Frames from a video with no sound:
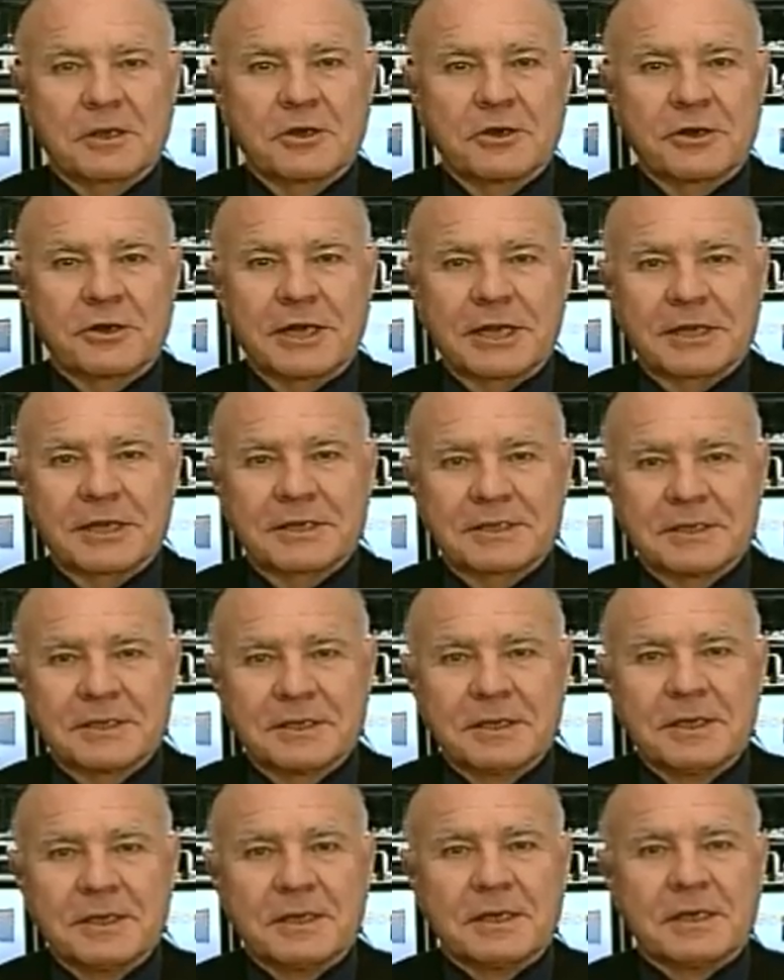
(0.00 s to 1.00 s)
Correct.
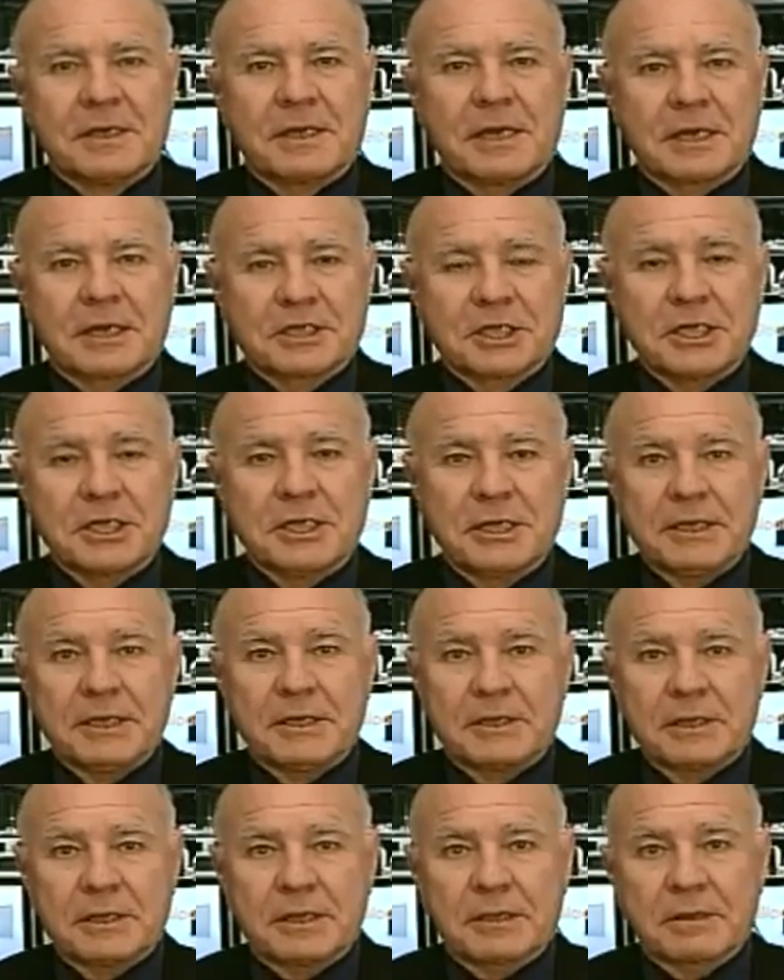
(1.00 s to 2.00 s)

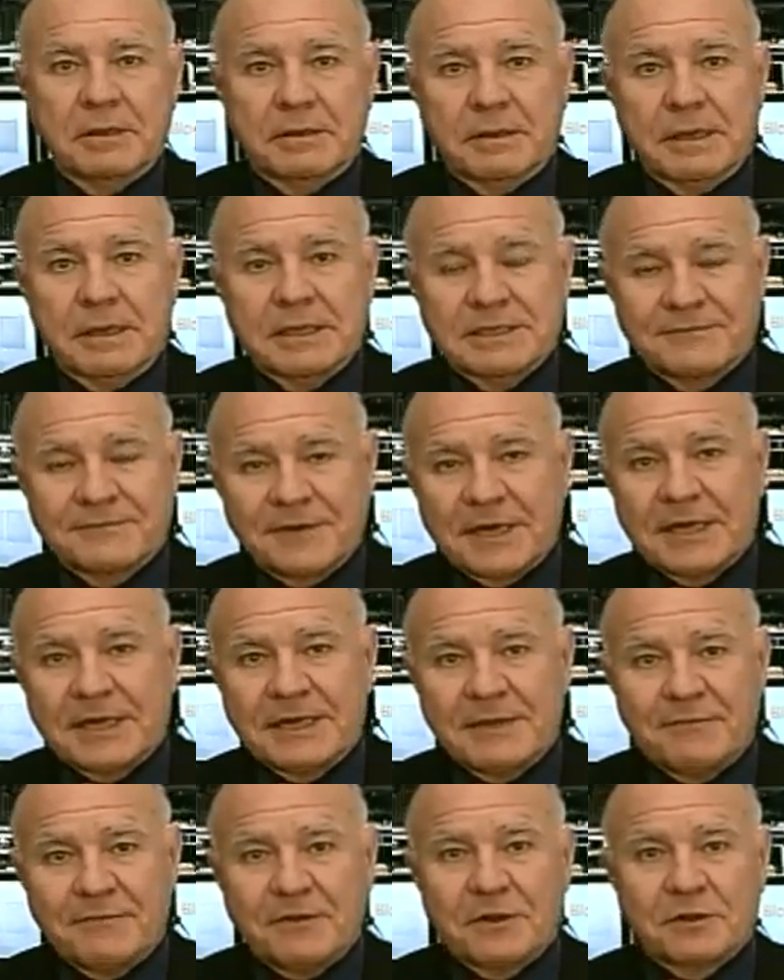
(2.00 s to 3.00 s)
Actually, it's very
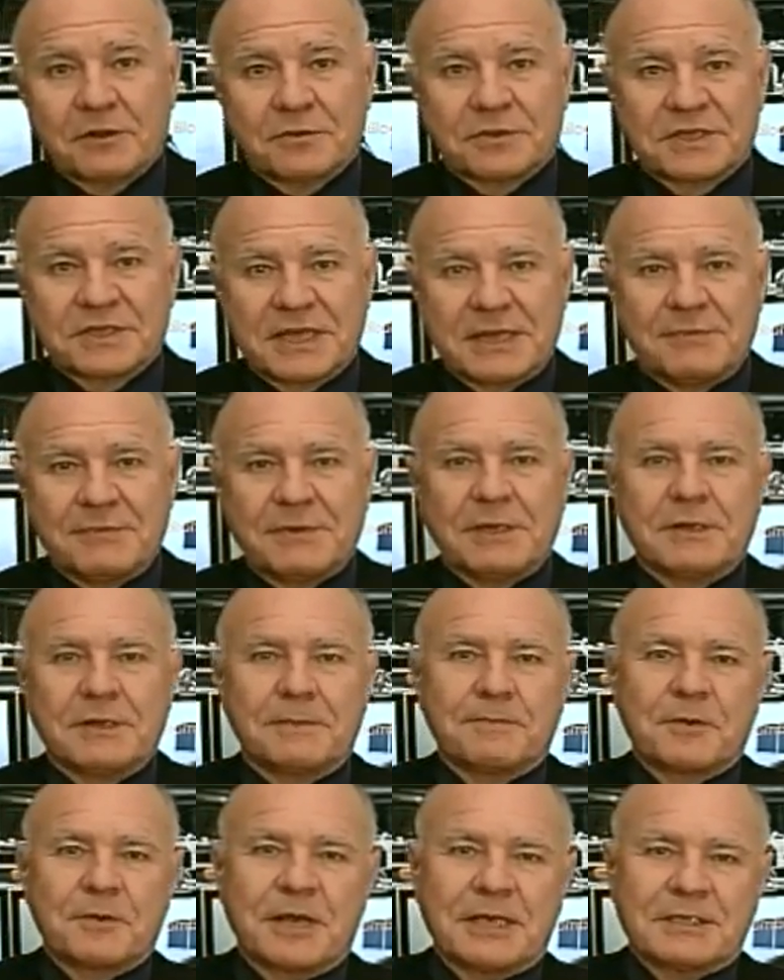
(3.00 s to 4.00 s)
difficult to say whether
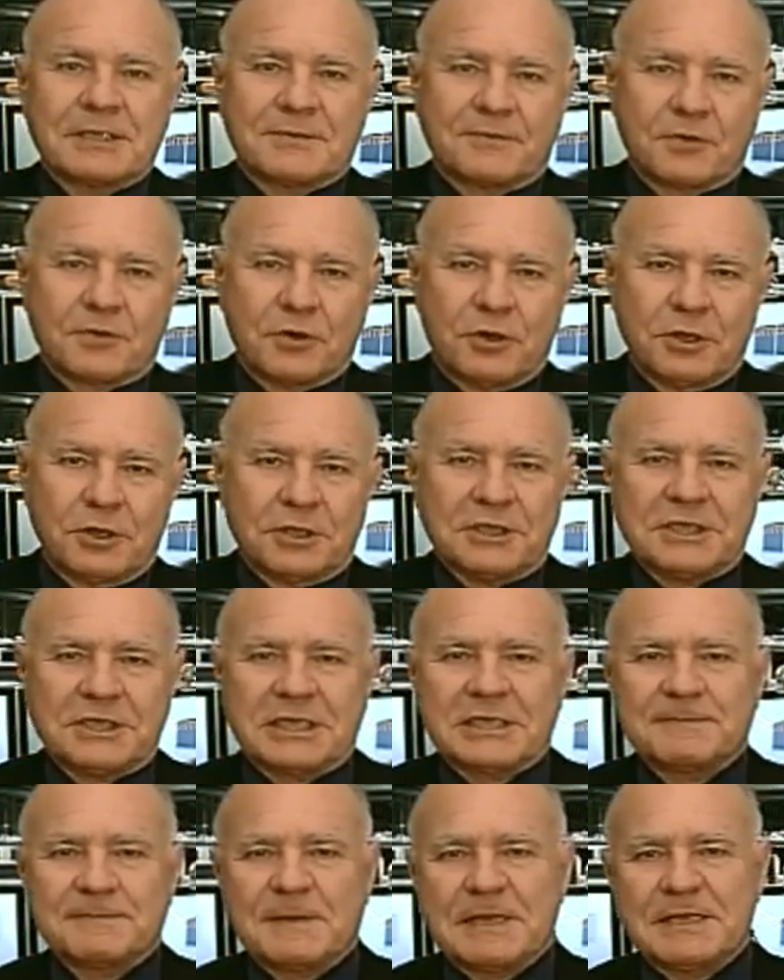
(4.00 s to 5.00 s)
the price of gold is
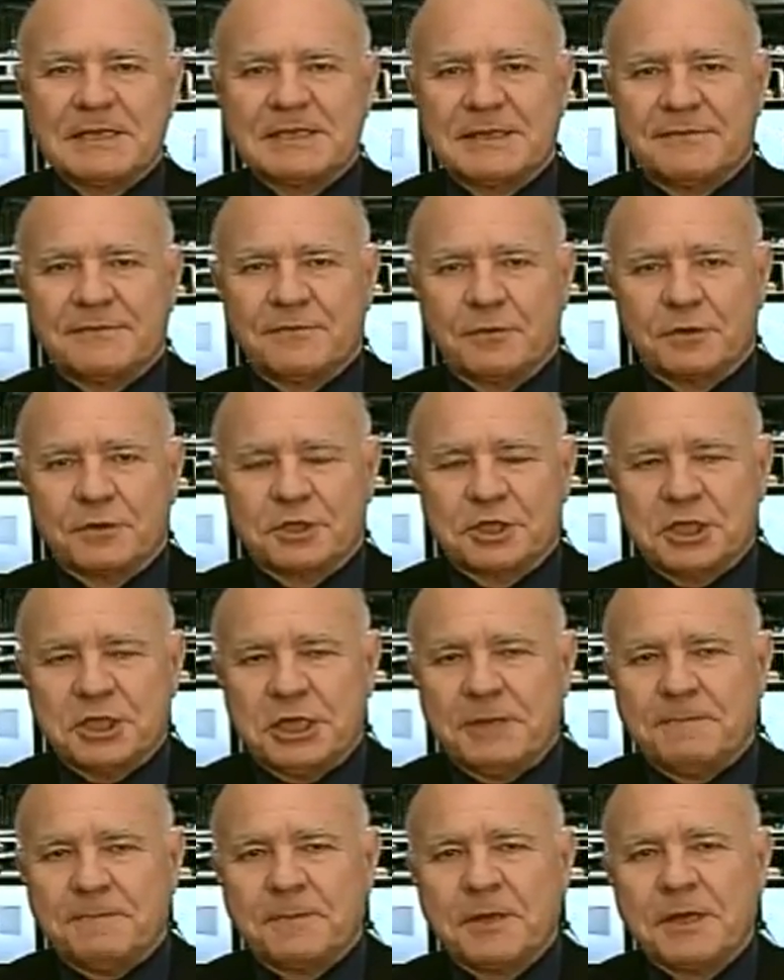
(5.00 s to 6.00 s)
expensive or
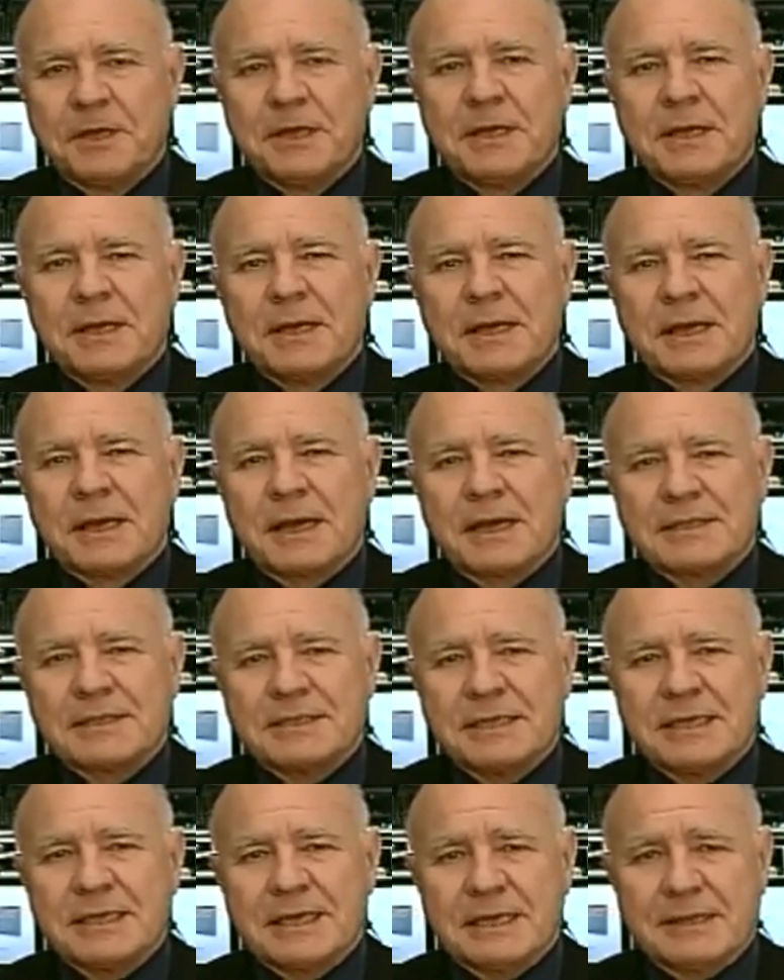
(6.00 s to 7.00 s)
cheap. I
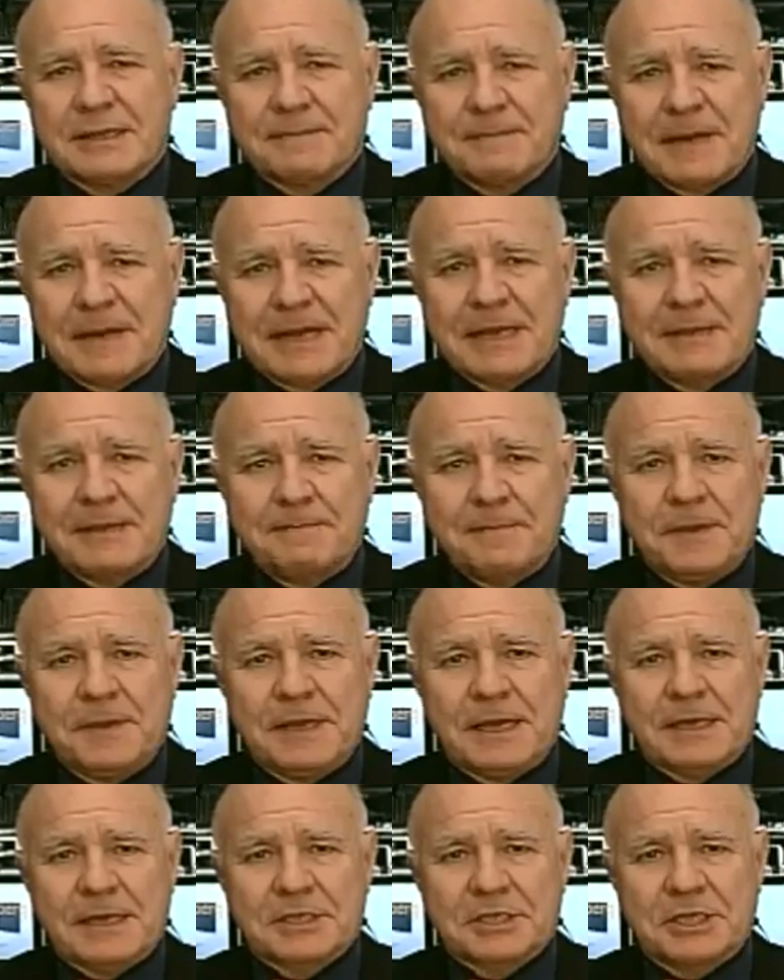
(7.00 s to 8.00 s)
think it might
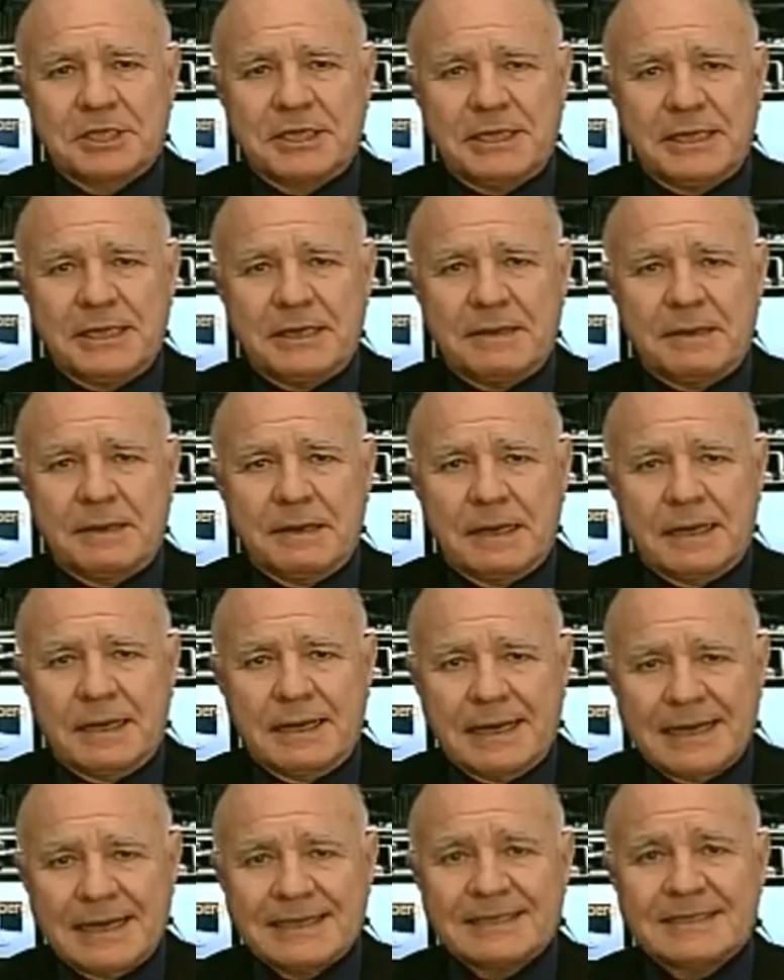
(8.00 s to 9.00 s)
be actually
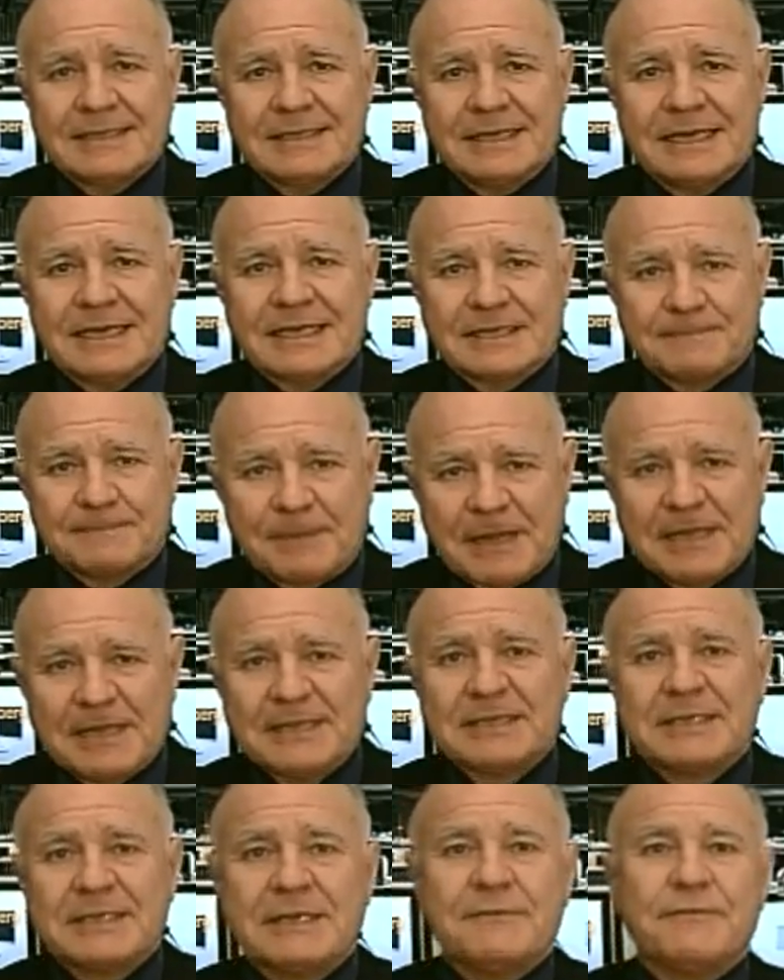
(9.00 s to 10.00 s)
less
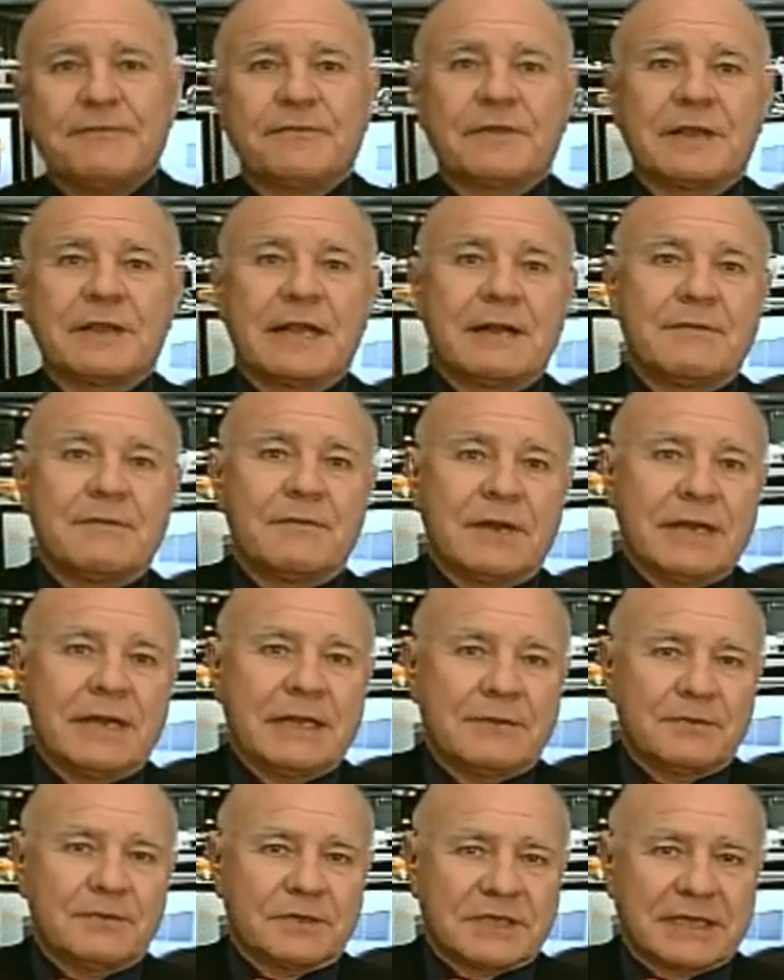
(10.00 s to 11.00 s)
expensive than when
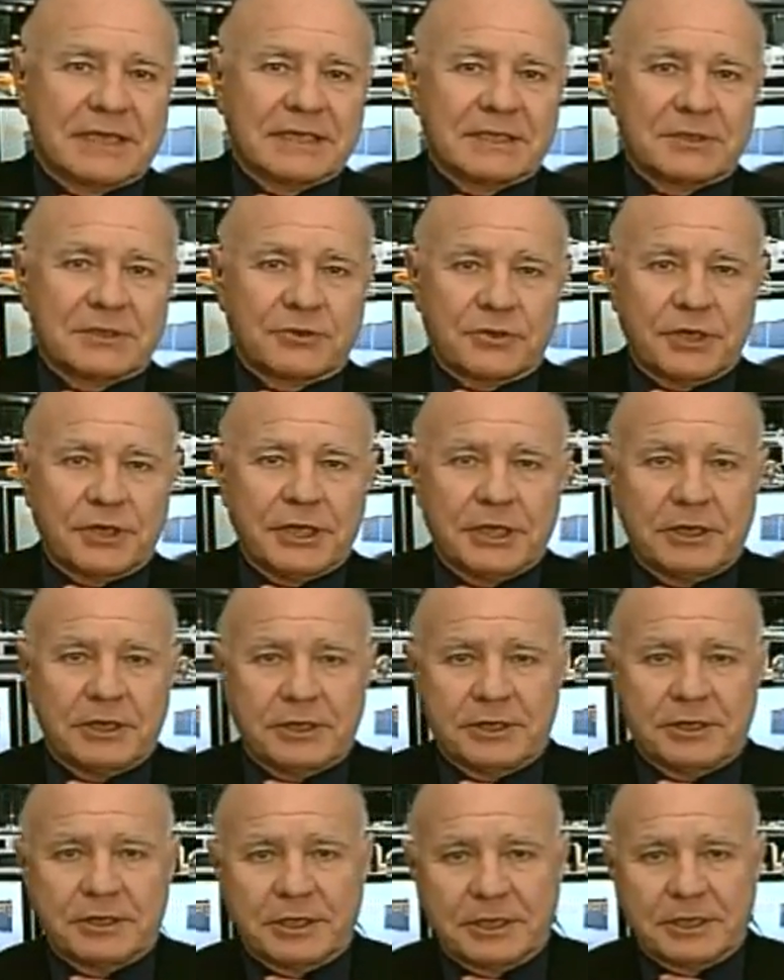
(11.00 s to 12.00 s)
it was at
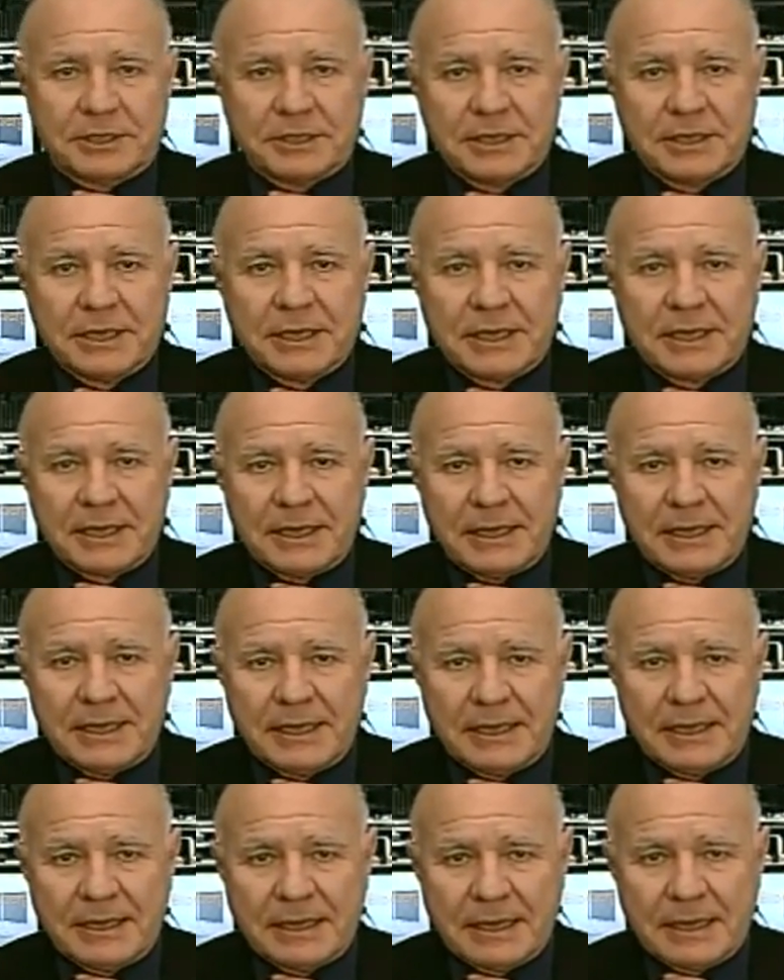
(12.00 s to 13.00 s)
300
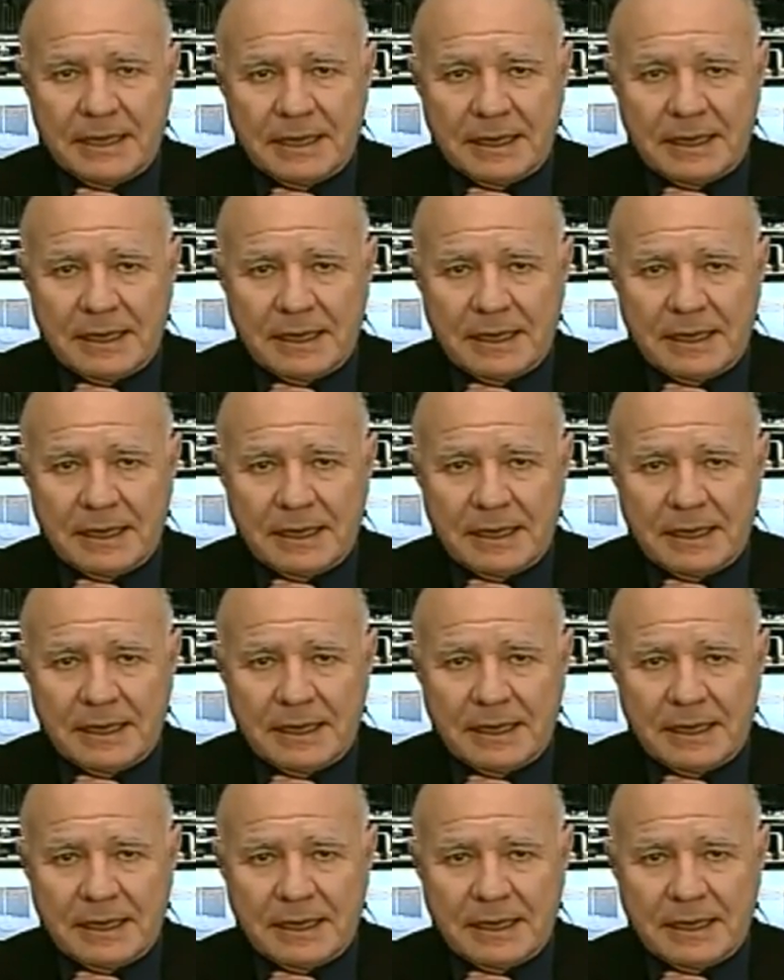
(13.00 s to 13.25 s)
in